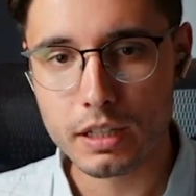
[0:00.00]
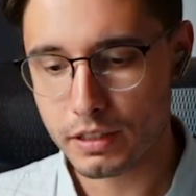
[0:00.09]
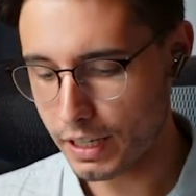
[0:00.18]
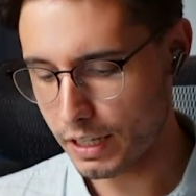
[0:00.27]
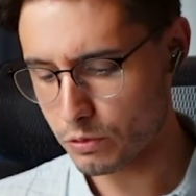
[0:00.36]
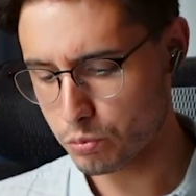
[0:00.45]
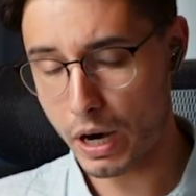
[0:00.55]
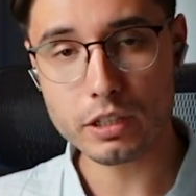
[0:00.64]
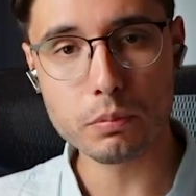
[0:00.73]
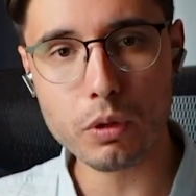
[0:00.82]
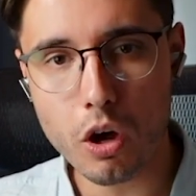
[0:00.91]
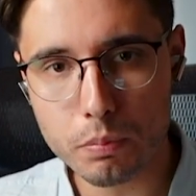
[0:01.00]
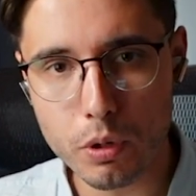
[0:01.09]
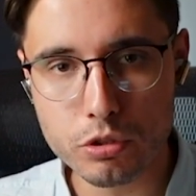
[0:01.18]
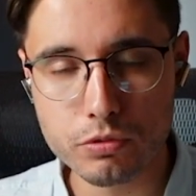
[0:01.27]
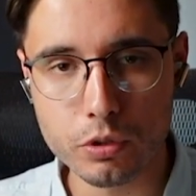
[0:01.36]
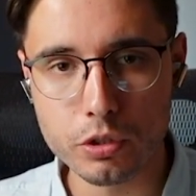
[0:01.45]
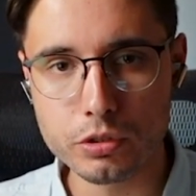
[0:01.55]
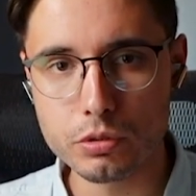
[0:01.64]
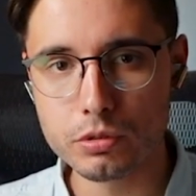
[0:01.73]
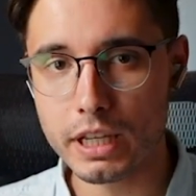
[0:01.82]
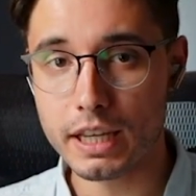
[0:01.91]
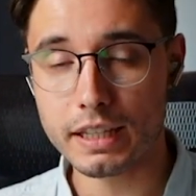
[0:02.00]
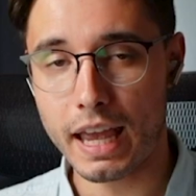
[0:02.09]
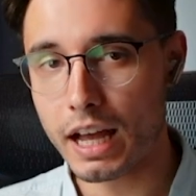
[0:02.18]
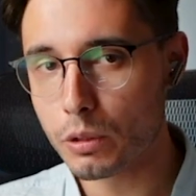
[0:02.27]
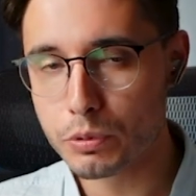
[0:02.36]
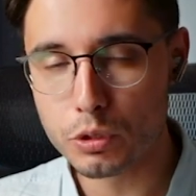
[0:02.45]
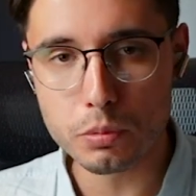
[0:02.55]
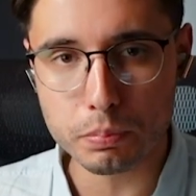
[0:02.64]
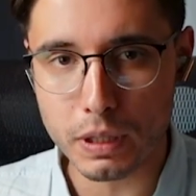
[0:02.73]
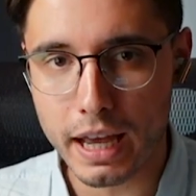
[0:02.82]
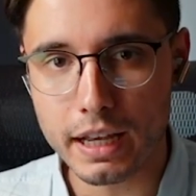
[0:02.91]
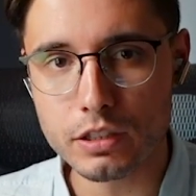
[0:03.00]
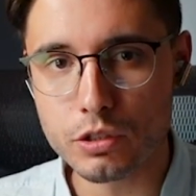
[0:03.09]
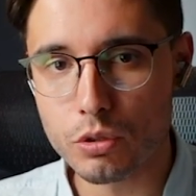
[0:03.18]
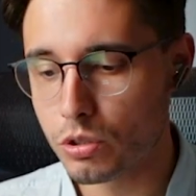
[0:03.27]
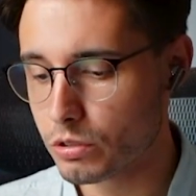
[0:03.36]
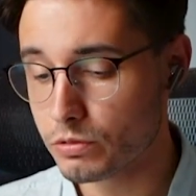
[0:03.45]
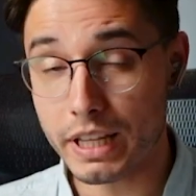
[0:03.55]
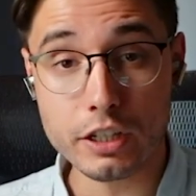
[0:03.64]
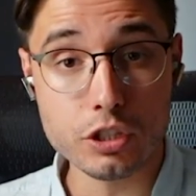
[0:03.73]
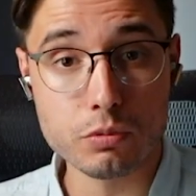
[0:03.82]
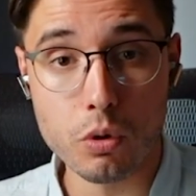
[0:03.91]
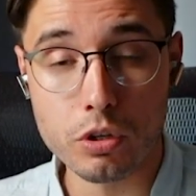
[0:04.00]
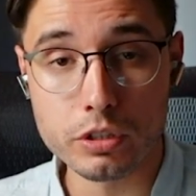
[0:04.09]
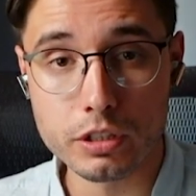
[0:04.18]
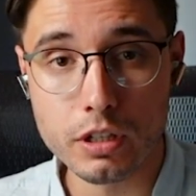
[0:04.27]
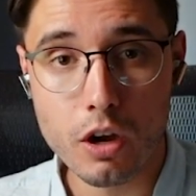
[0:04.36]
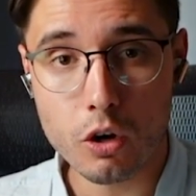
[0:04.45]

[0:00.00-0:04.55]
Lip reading: they can write a blog post for you, they can help you plan your next quarter,